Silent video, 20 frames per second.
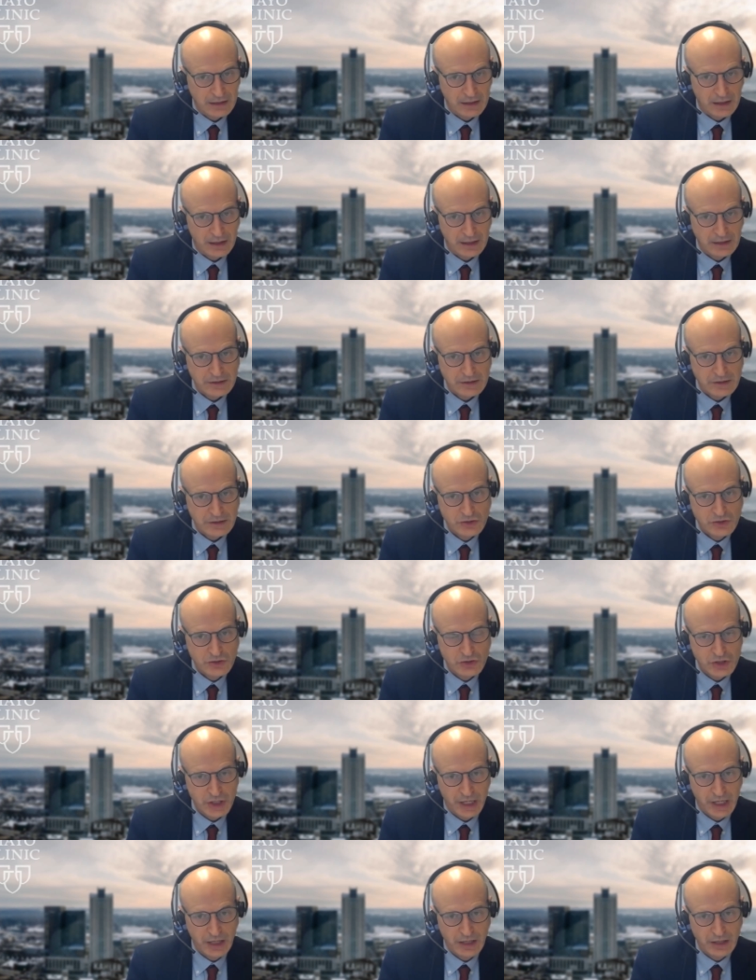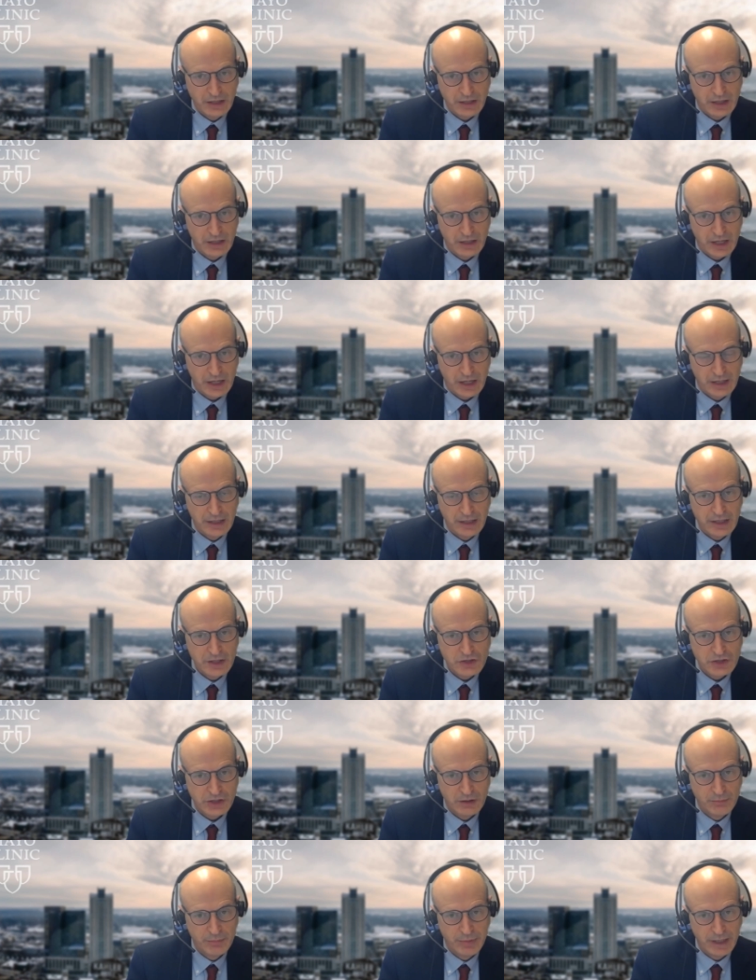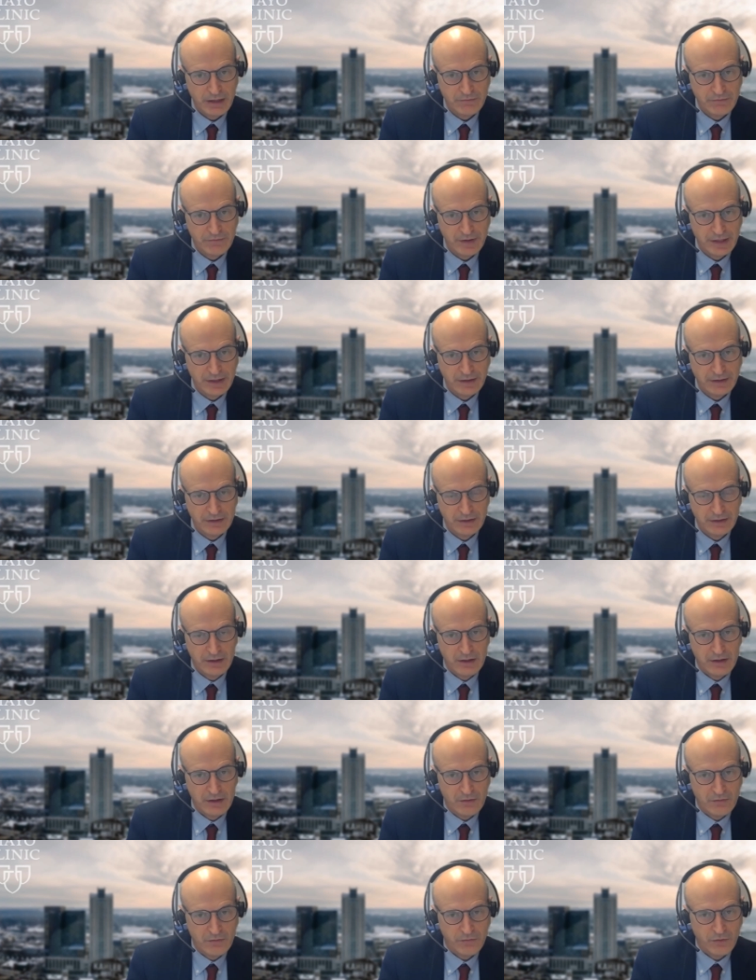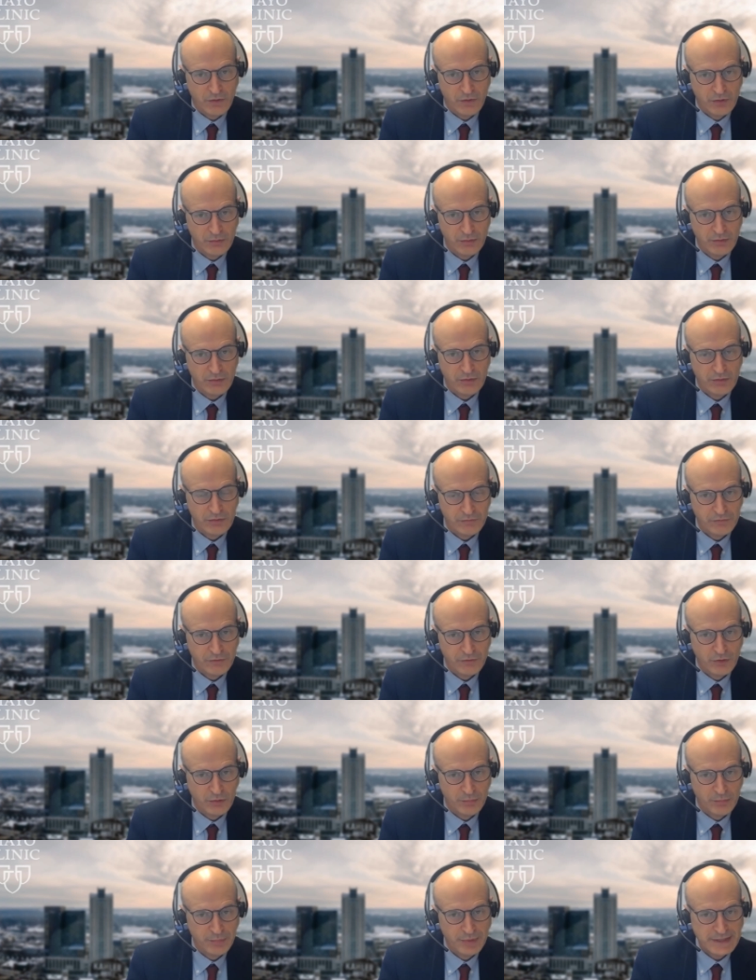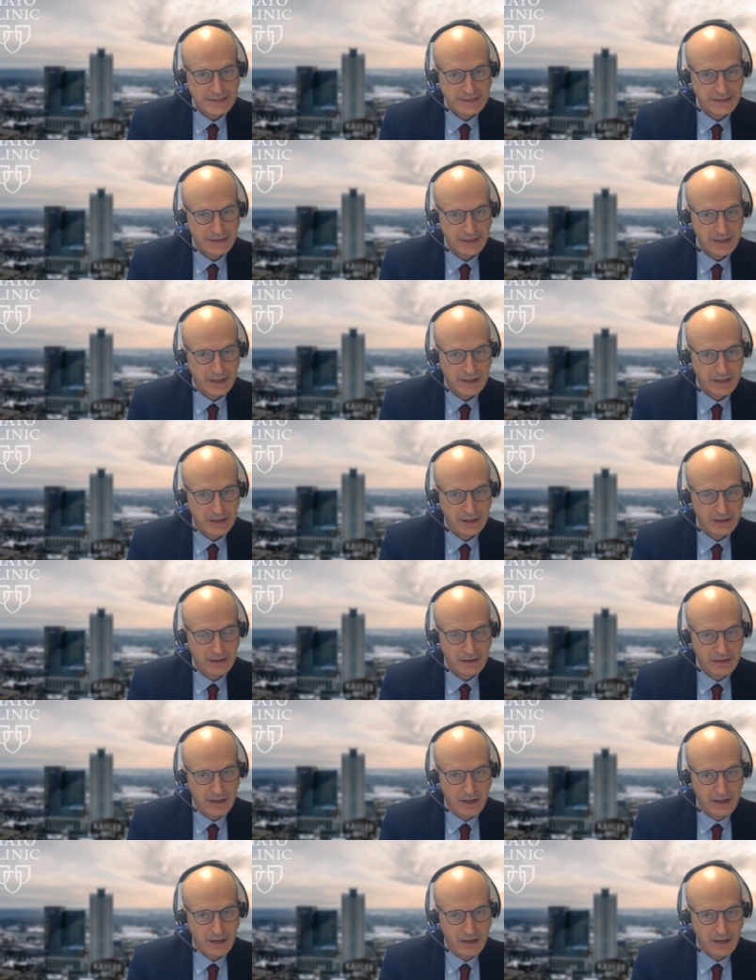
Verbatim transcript: a change, an initial benefit for, for P C I,